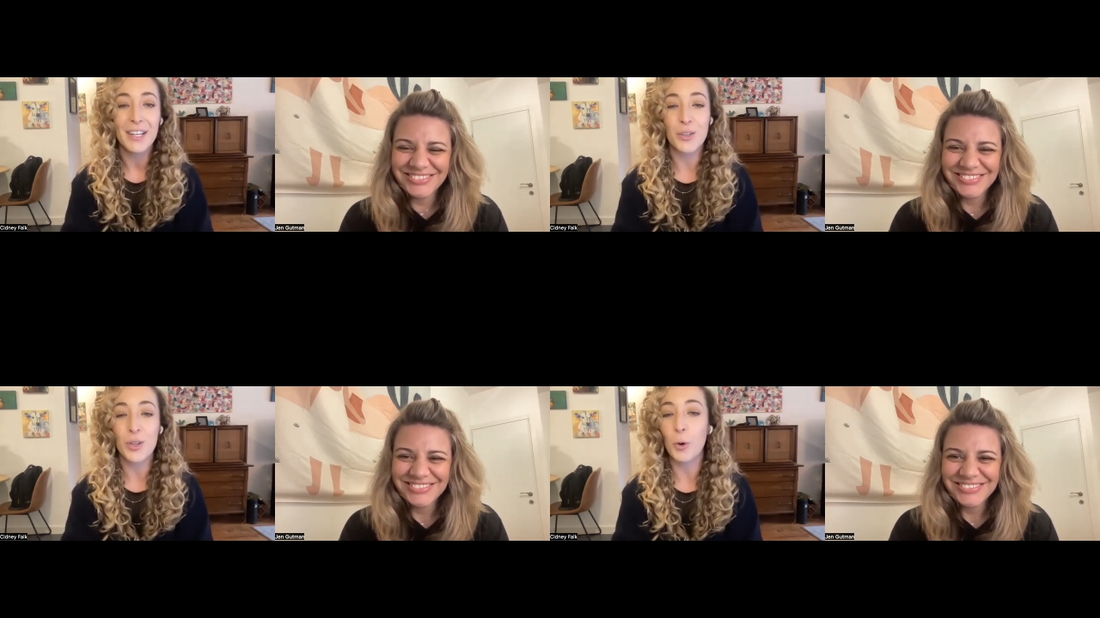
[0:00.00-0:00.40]

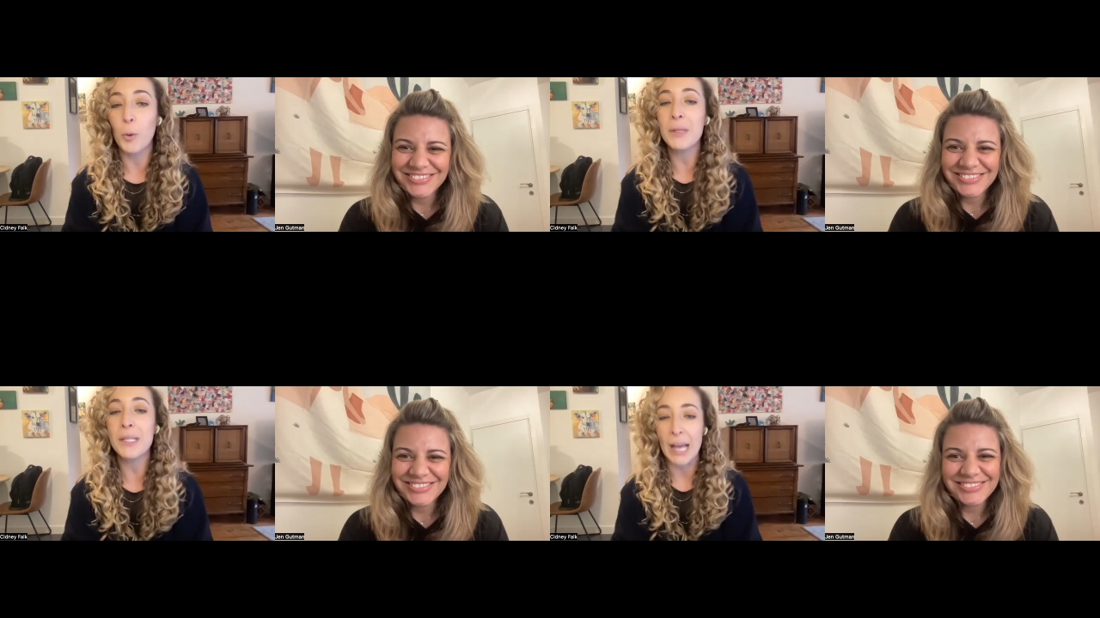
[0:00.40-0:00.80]
Speaker 1: So, the
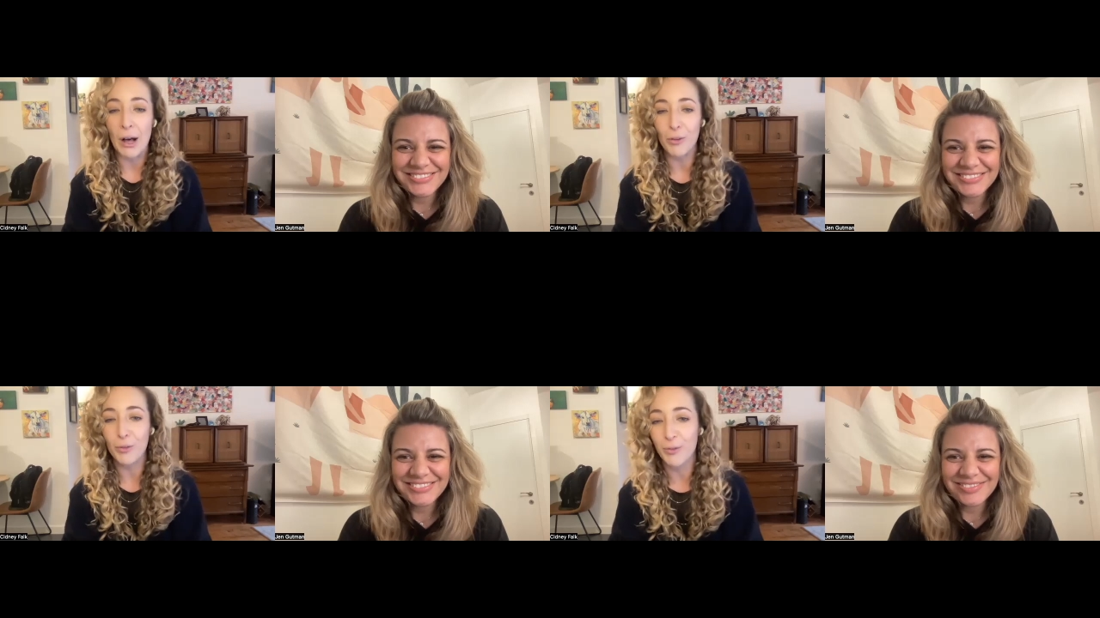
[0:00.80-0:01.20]
group
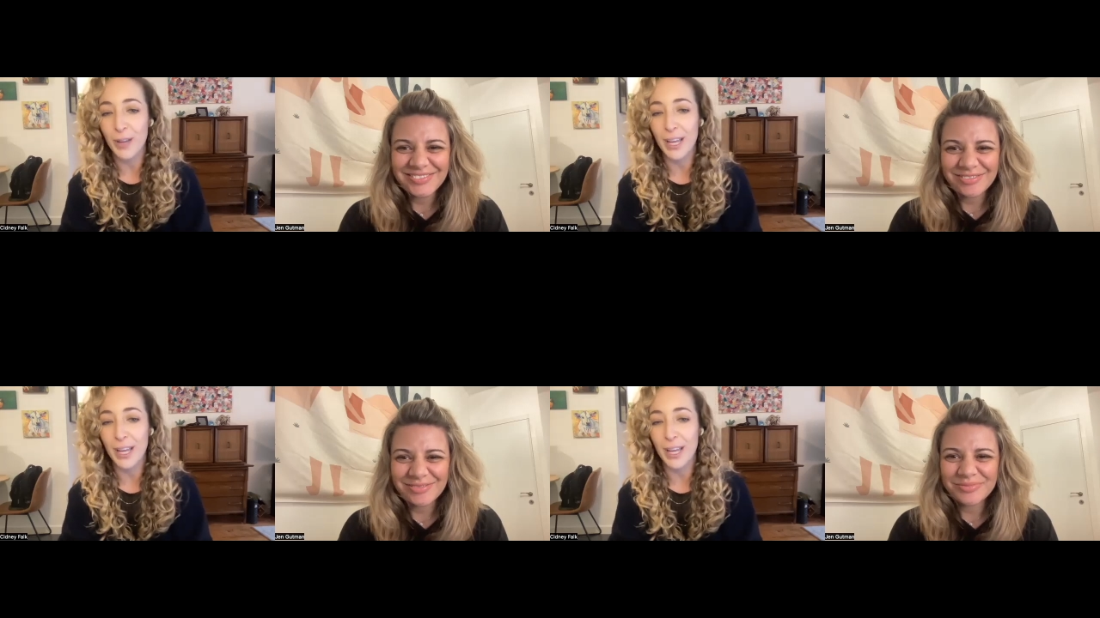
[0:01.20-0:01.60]
itself
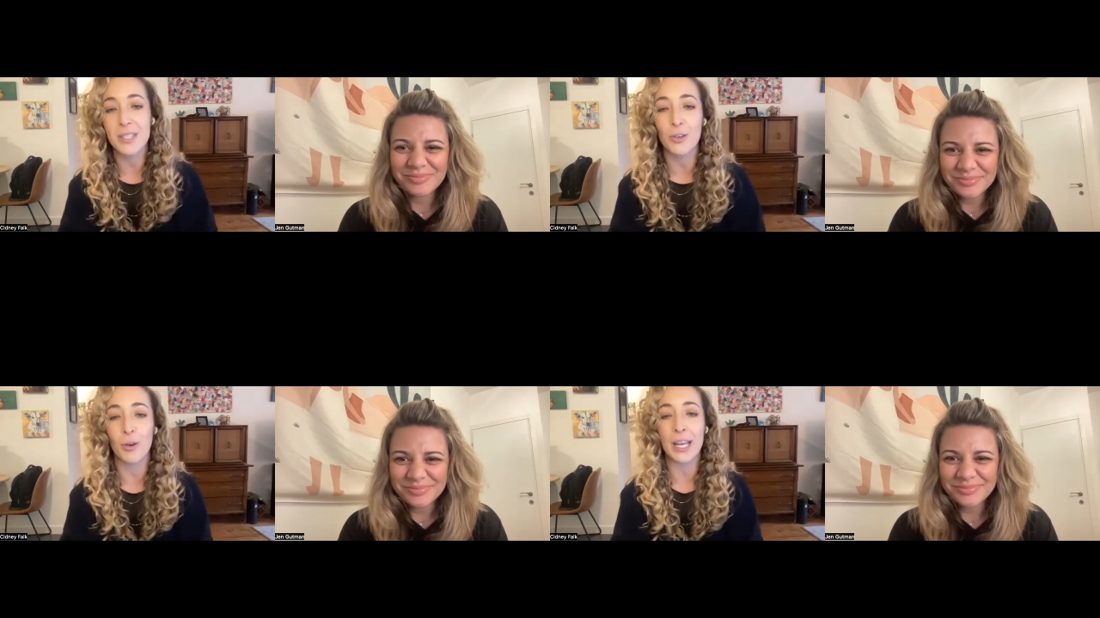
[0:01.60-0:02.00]
aims
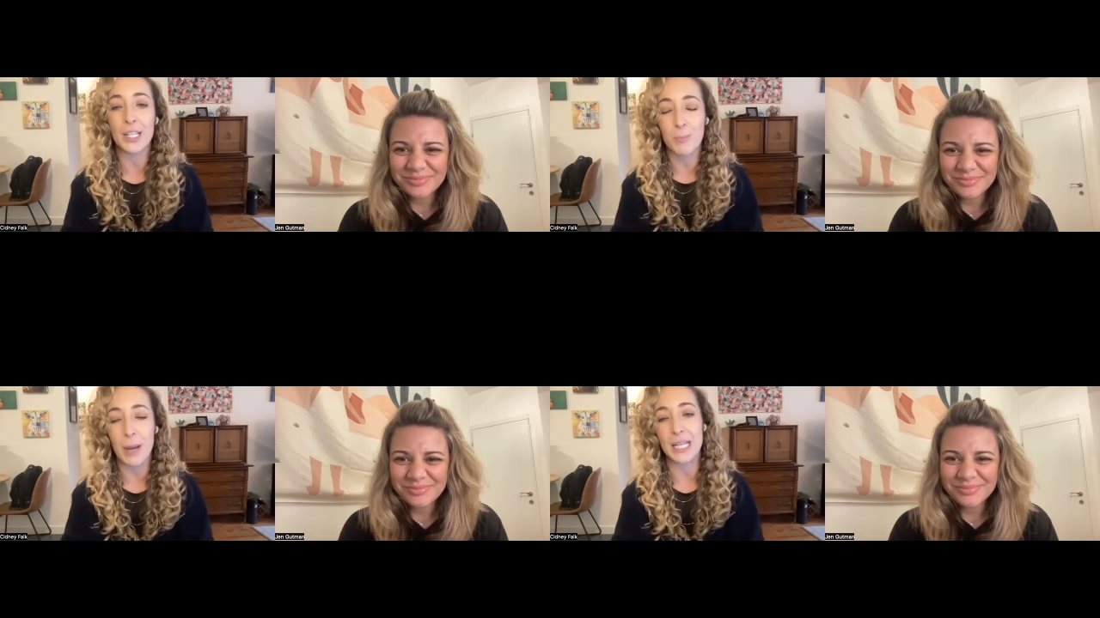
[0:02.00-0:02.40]
to create
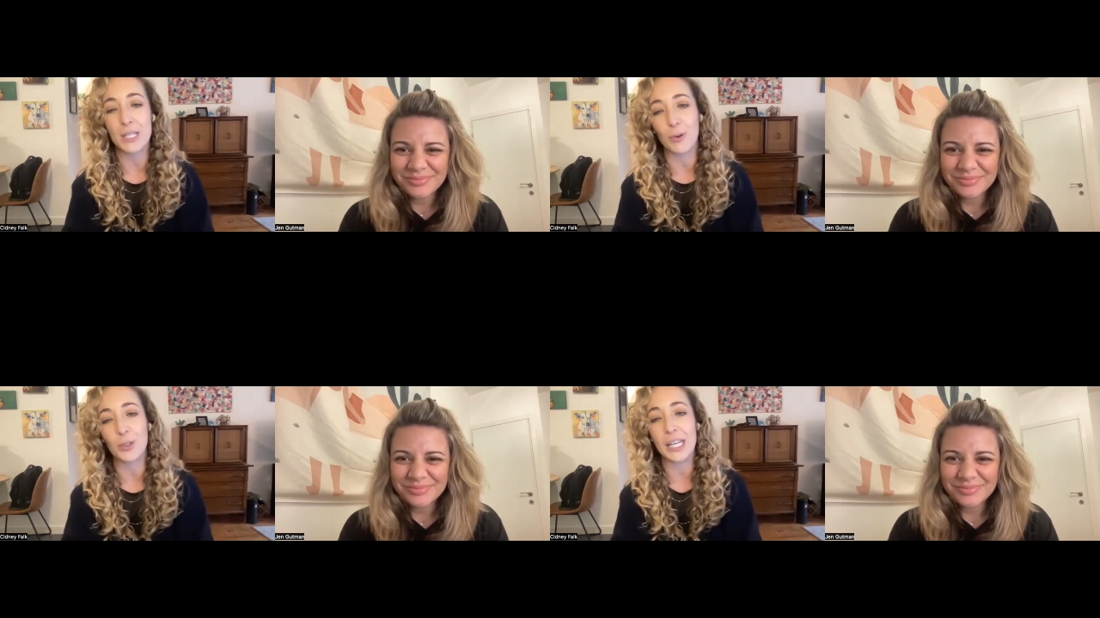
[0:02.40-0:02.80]
space
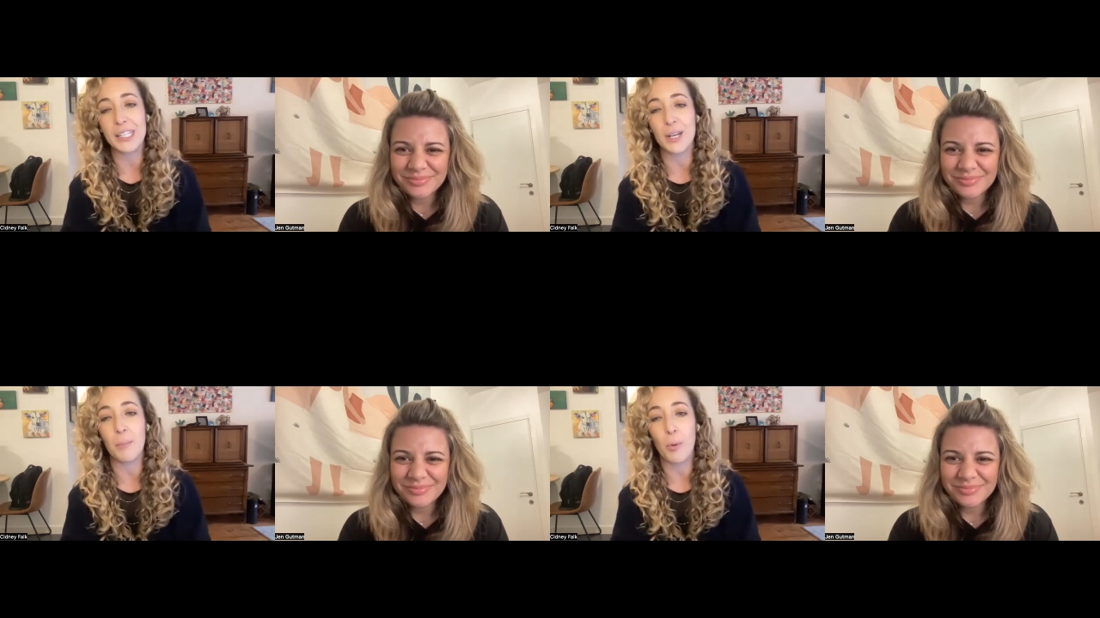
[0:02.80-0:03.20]
for
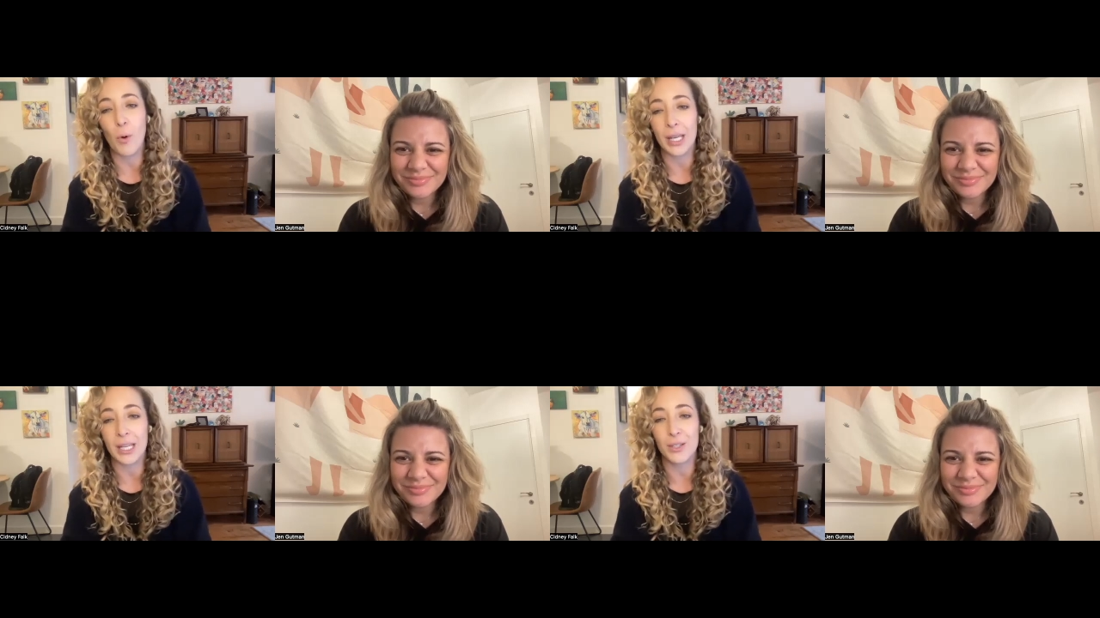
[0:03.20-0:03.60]
LinkedIn
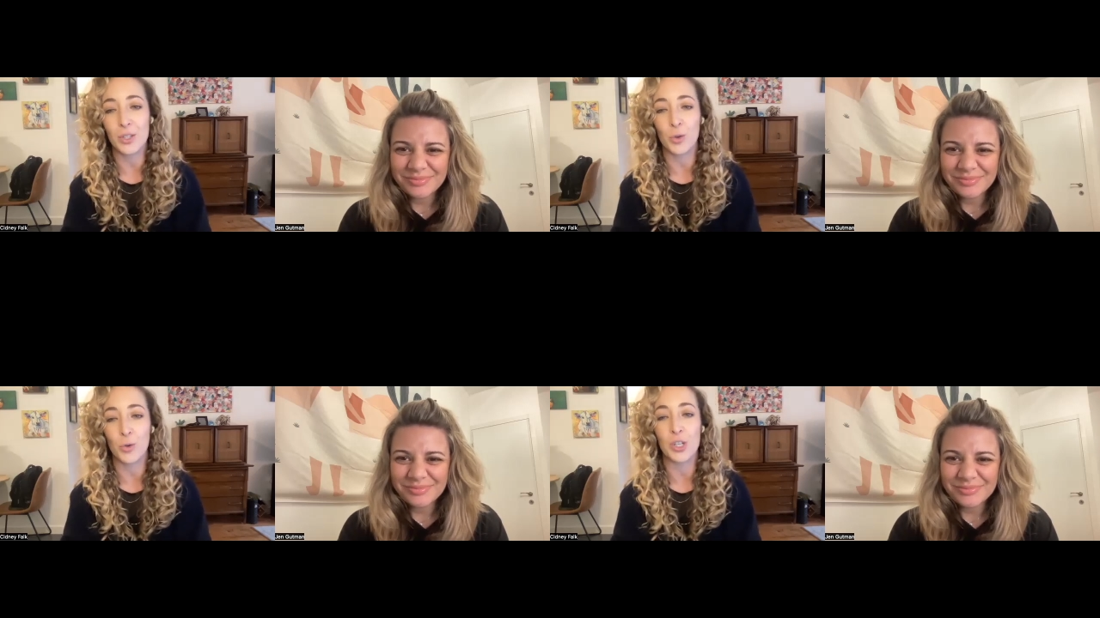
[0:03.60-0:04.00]
employees
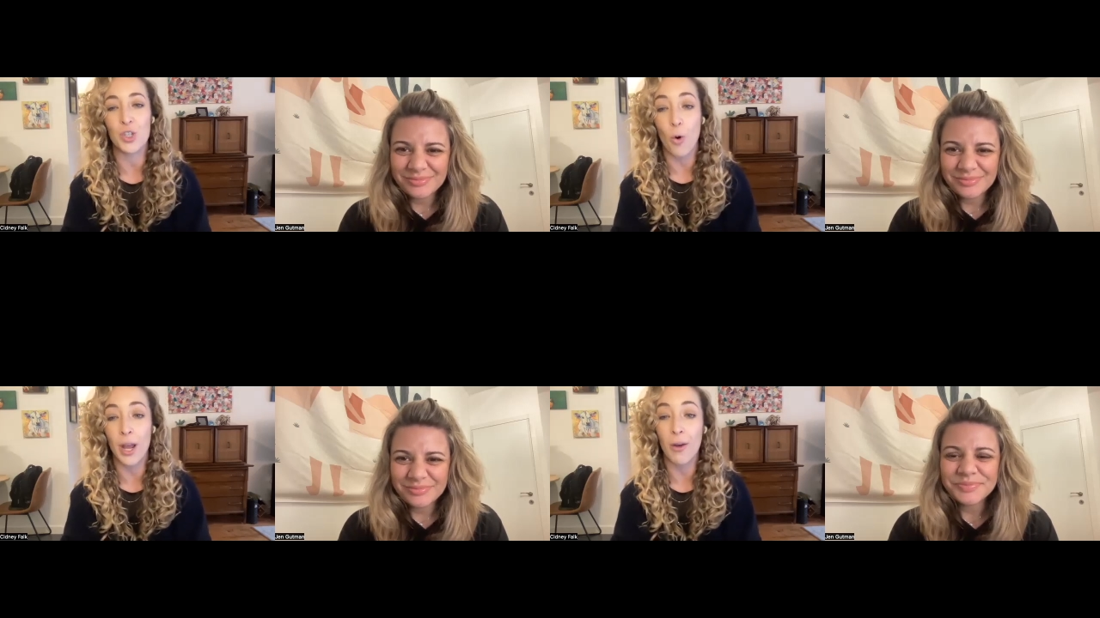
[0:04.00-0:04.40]
who
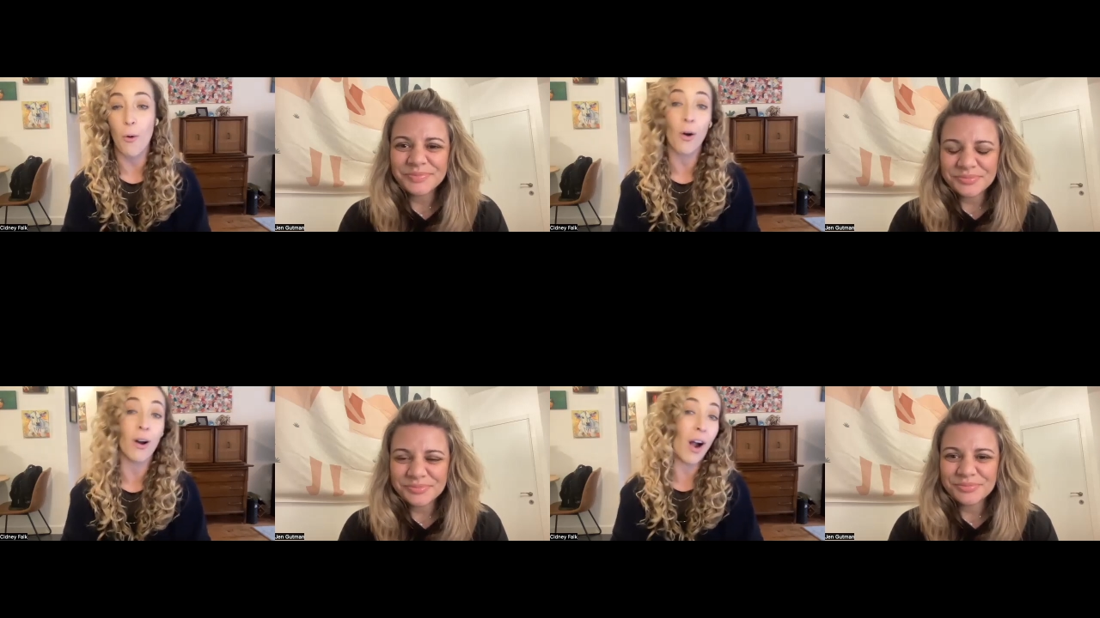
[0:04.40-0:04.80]
enjoy
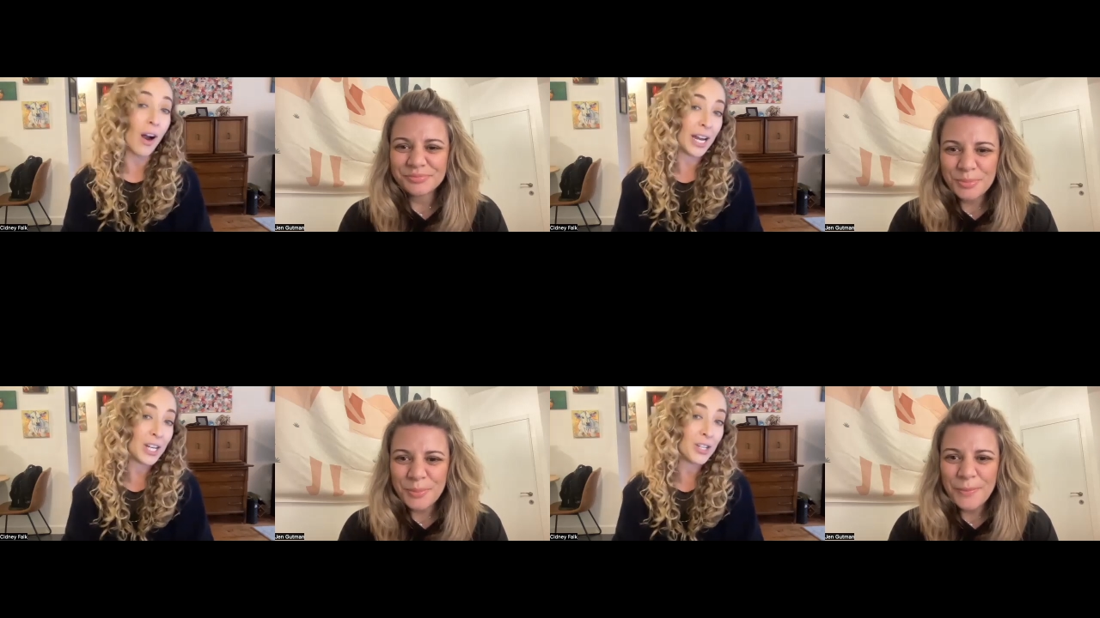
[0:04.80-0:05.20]
or are